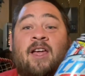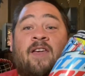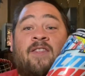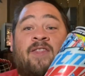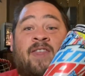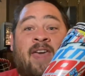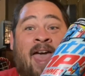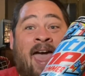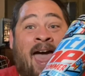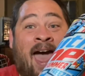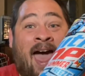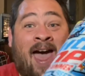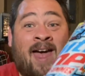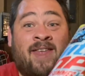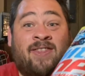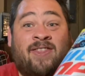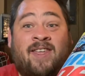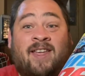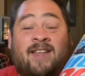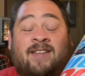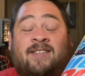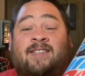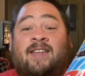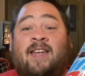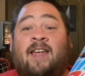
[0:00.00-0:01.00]
They had
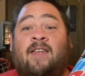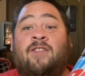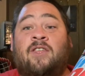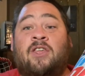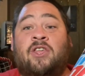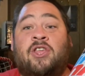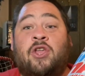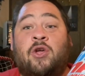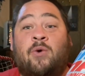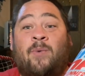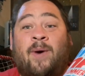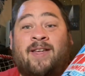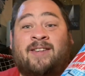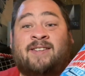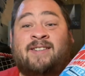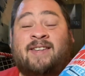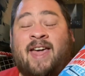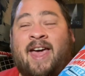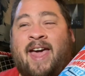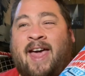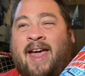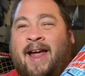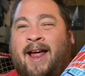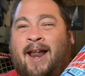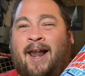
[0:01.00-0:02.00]
this in the
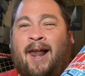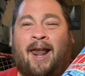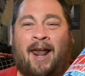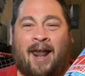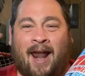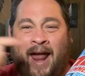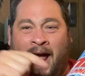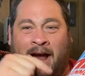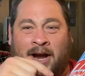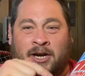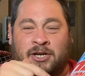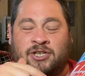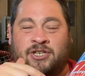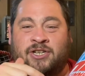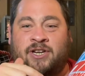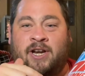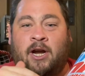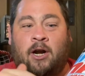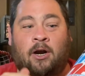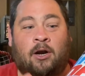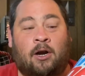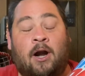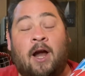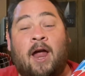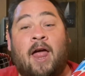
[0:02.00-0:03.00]
USA last
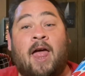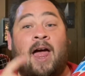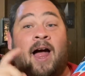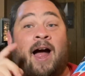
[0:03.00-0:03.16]
year.